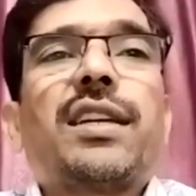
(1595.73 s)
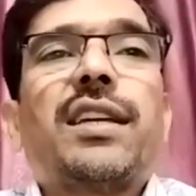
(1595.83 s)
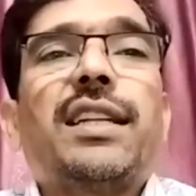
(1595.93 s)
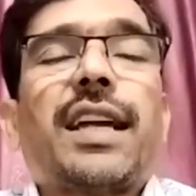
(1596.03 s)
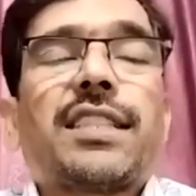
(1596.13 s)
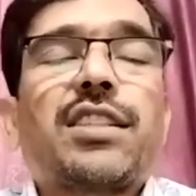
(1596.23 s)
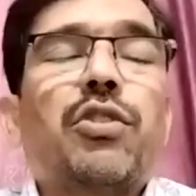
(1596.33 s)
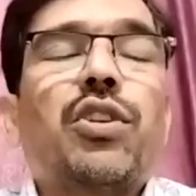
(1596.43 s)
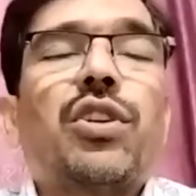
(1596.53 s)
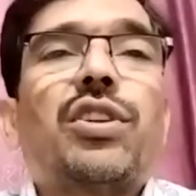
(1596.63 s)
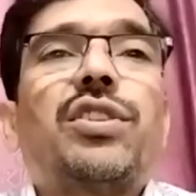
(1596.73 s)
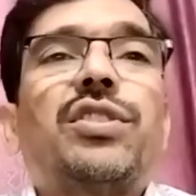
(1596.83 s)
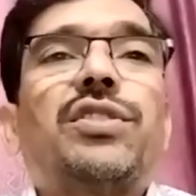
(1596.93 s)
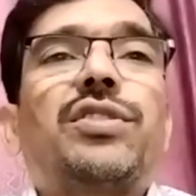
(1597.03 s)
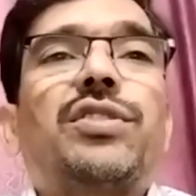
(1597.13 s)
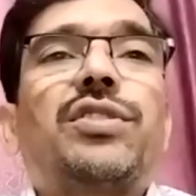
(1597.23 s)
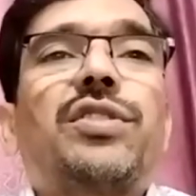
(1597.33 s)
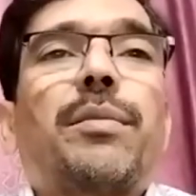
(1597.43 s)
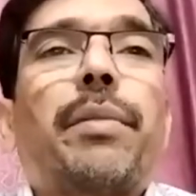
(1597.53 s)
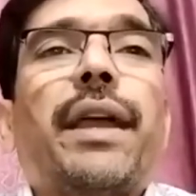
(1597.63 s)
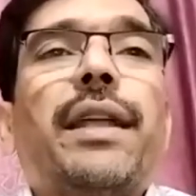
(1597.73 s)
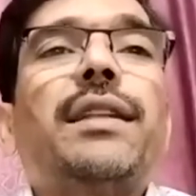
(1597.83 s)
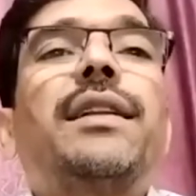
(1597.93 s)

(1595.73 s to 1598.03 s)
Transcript: intractable pain.